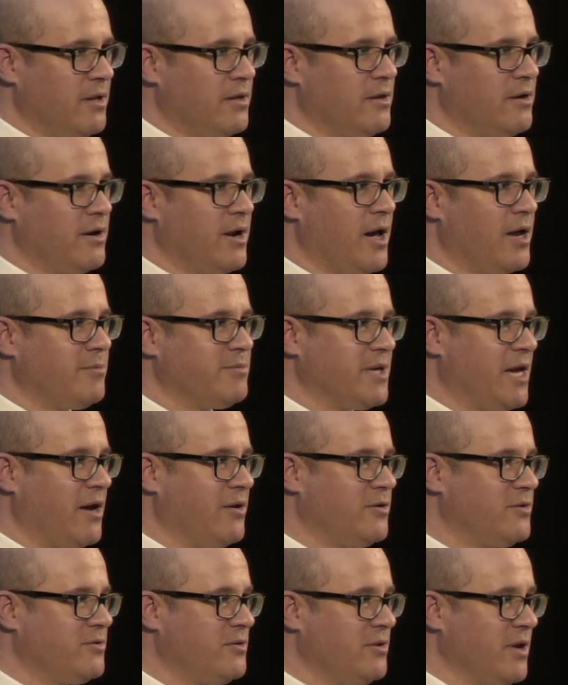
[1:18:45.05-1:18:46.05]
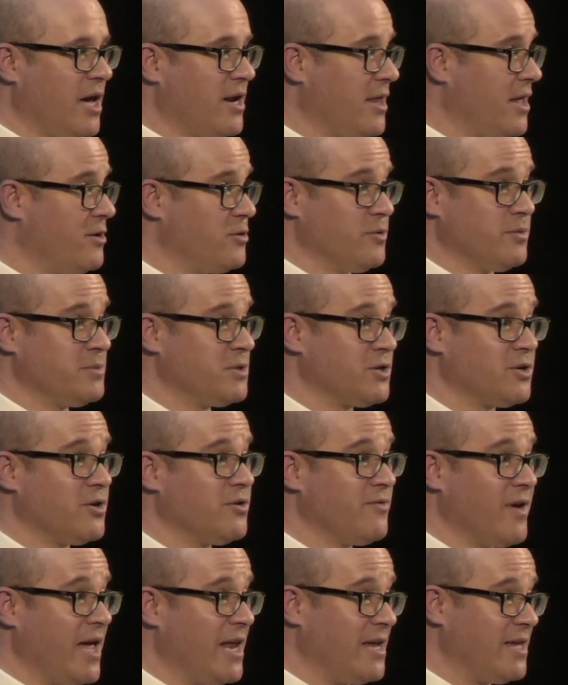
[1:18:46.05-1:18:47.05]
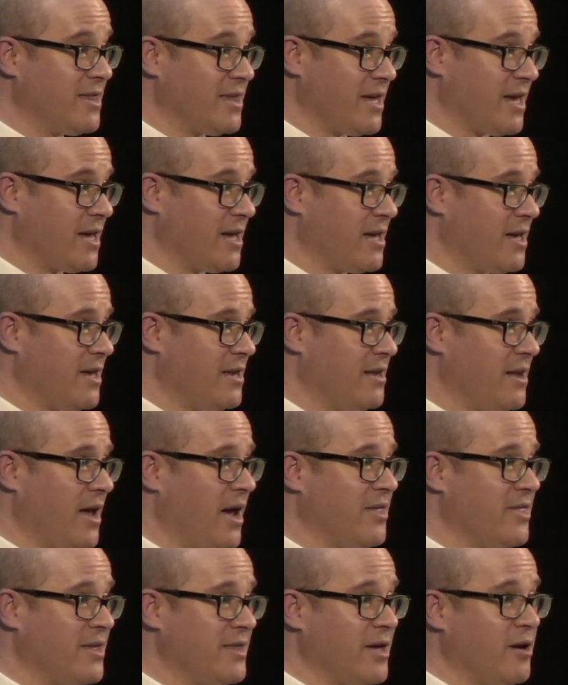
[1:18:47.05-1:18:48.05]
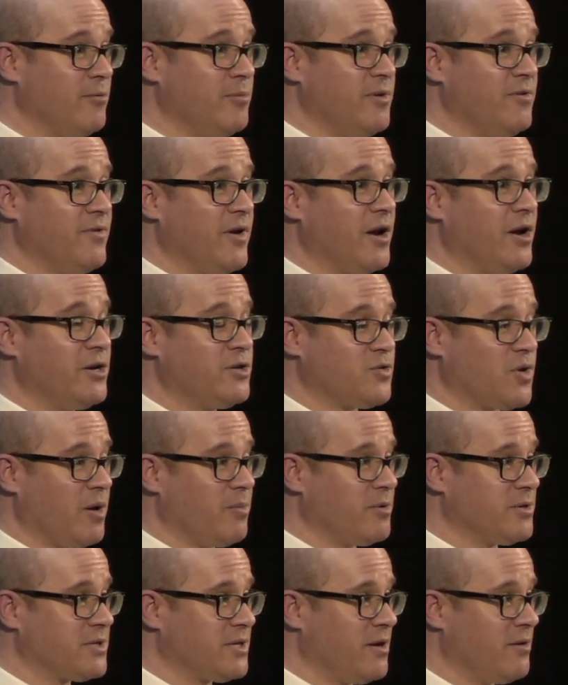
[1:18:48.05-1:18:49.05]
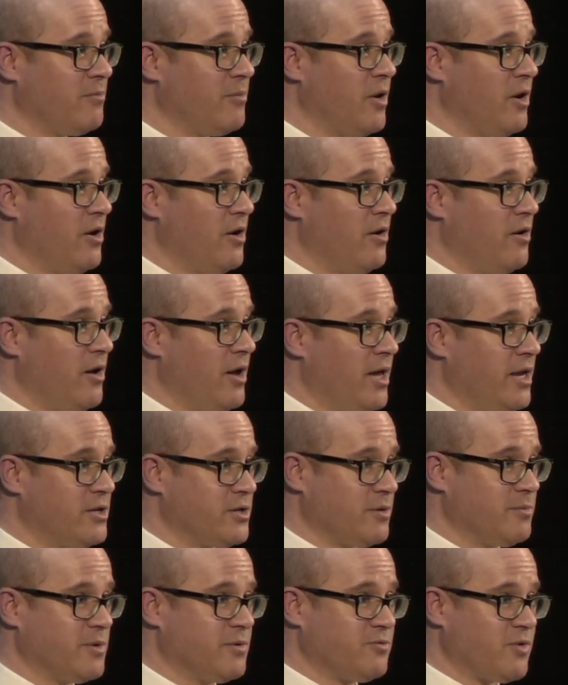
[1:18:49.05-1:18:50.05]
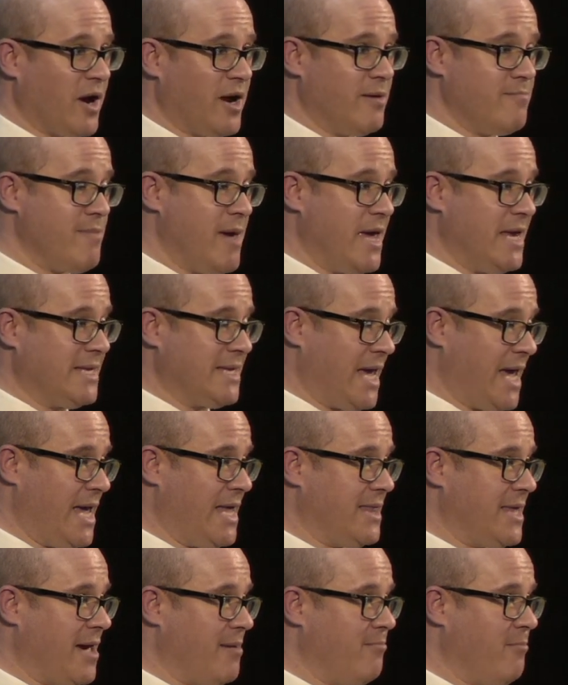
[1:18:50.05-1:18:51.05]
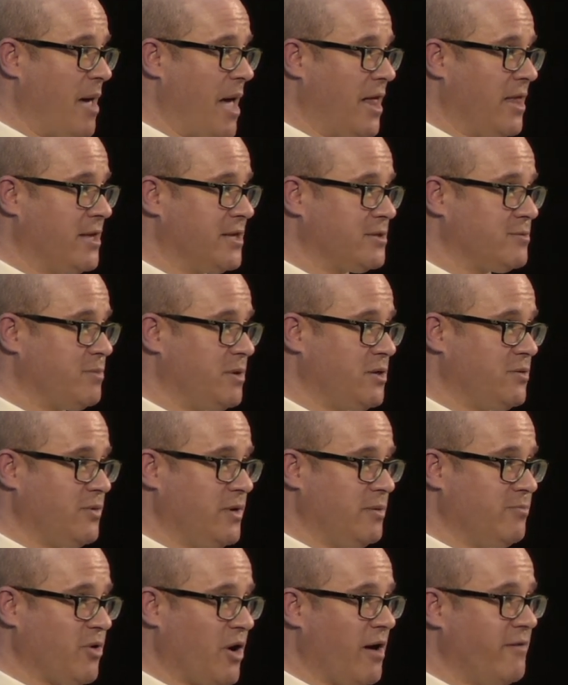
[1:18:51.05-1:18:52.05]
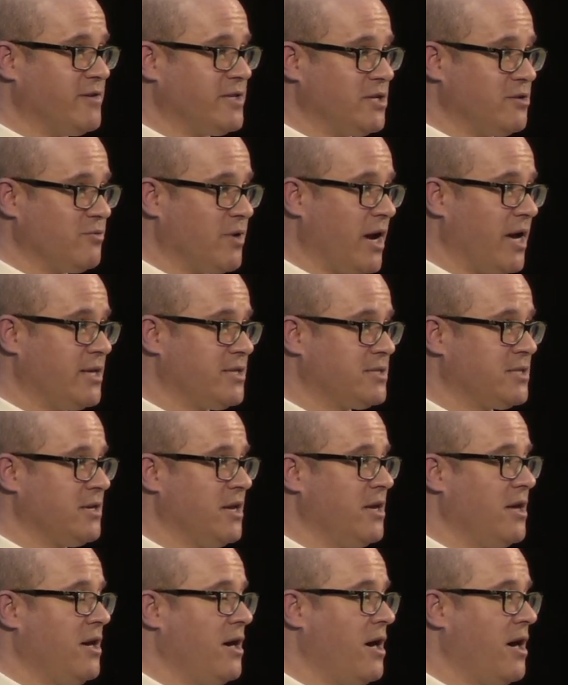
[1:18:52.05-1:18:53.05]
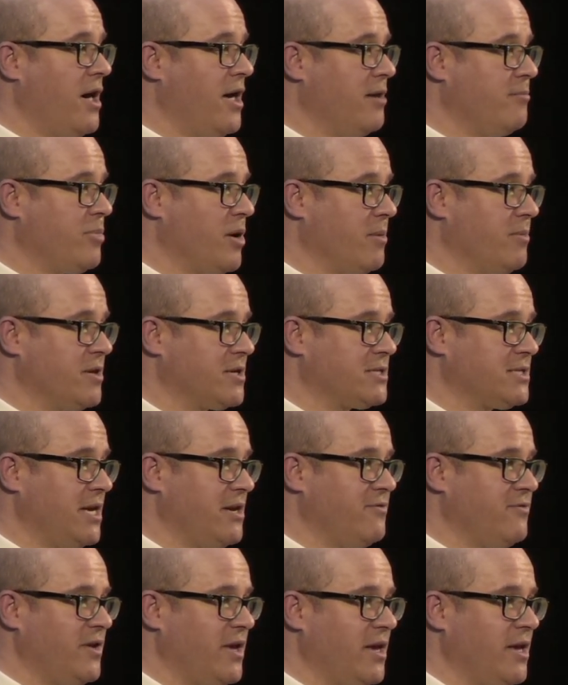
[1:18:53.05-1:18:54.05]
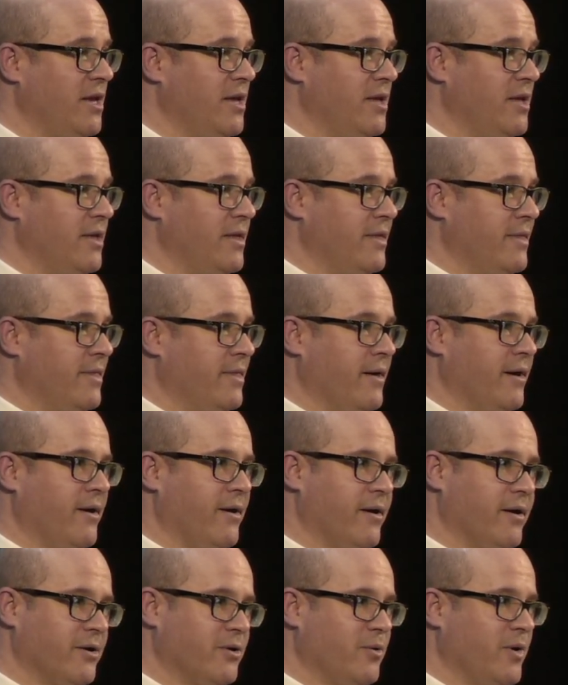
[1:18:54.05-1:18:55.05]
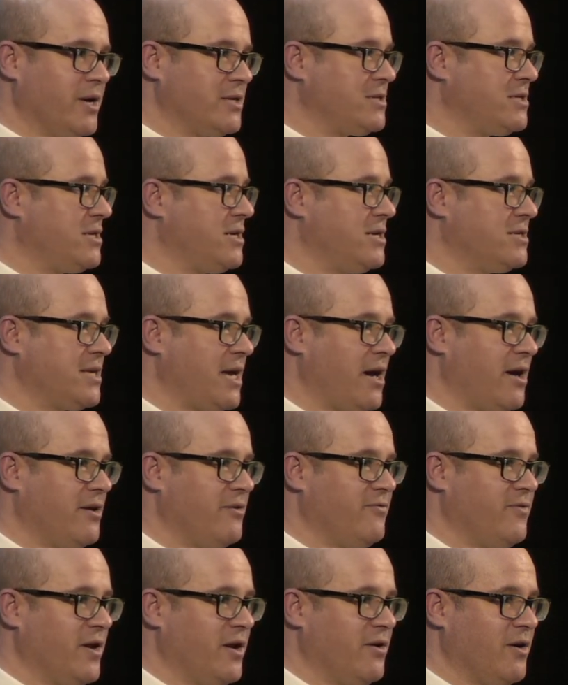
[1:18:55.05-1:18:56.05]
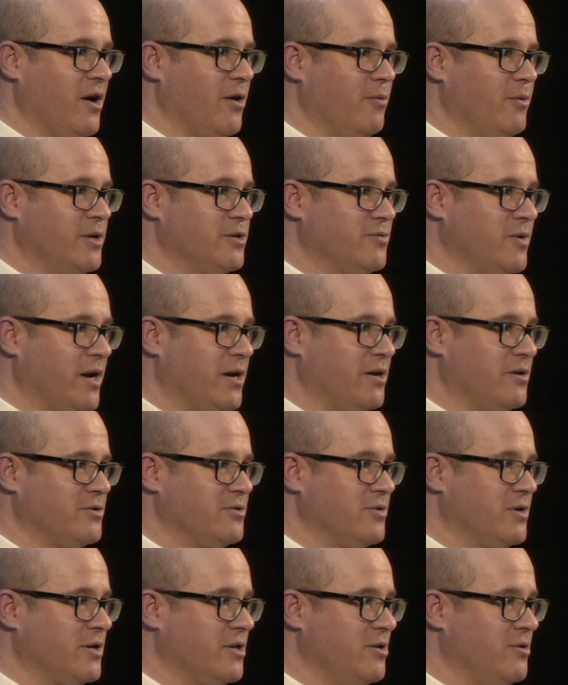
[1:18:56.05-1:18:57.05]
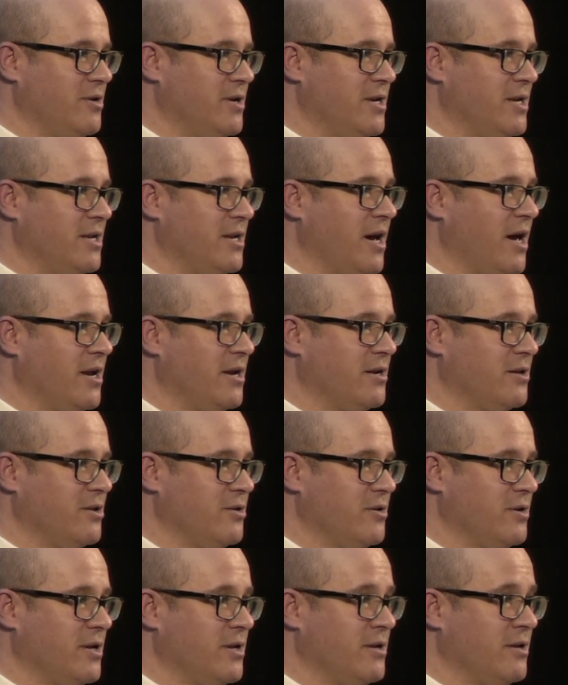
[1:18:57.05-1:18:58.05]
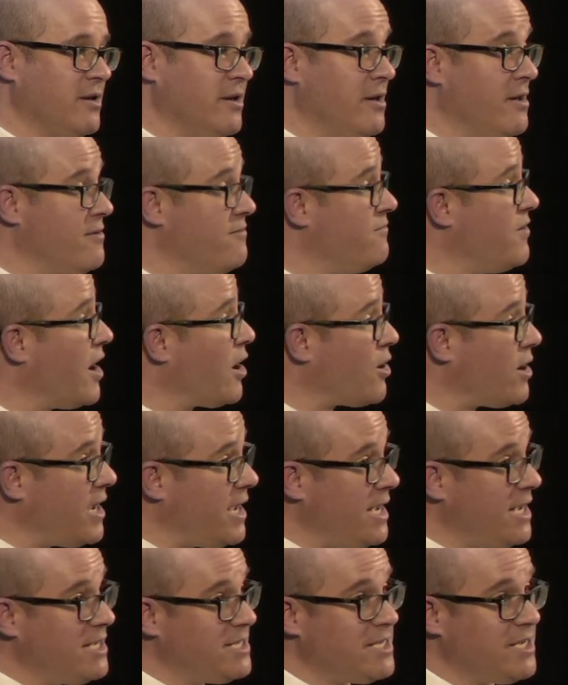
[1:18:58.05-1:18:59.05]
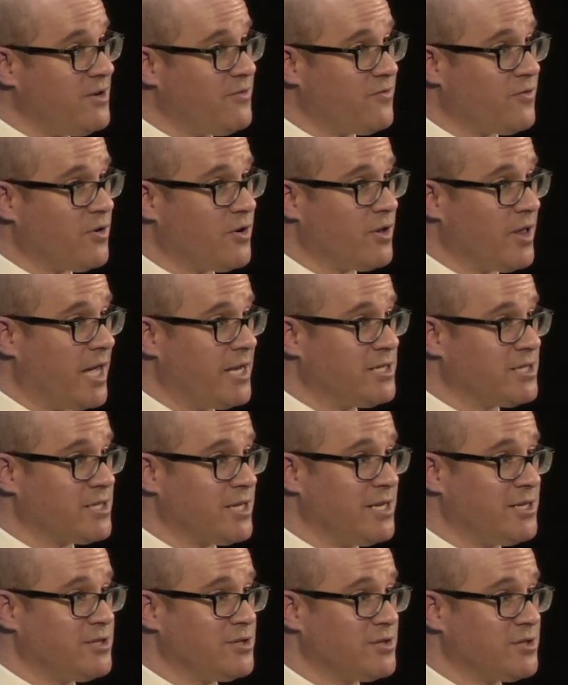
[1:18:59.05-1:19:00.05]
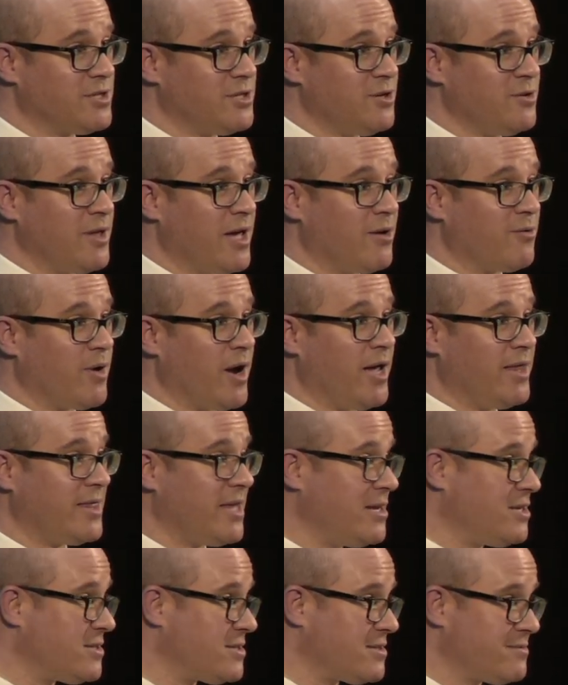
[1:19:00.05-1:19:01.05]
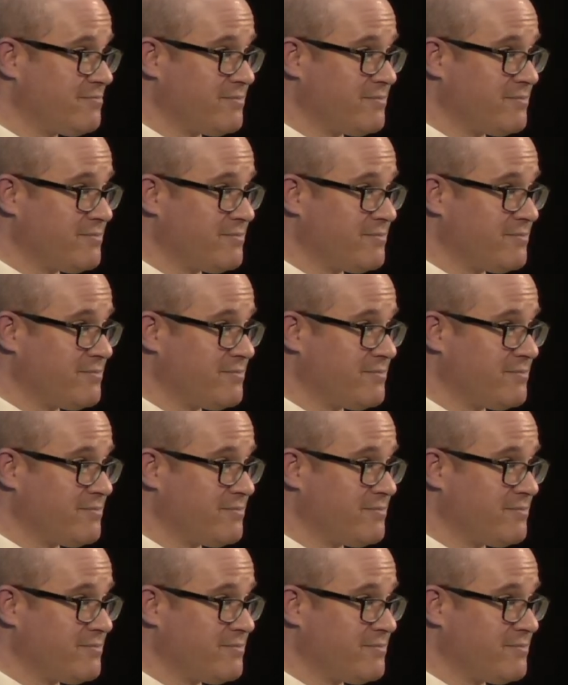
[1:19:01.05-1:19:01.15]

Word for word: They're not allowed to observe anything. And I think that would be very troublesome in terms of trying to maintain that balance between privacy rights and public safety. The hard question is how to figure out which records are included and not included. Very easy for legislatures to do that, right? They just